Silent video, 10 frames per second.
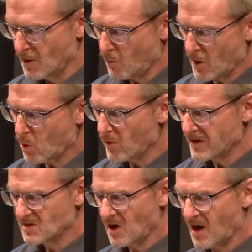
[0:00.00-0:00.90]
Well,
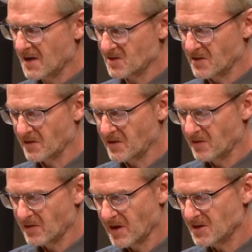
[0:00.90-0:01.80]
according to Isaac,
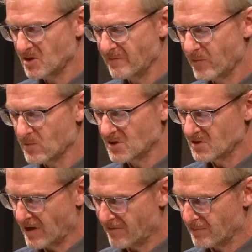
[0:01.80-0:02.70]

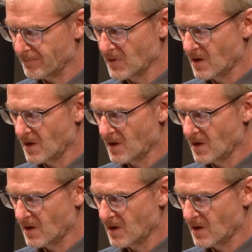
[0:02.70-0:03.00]
1947,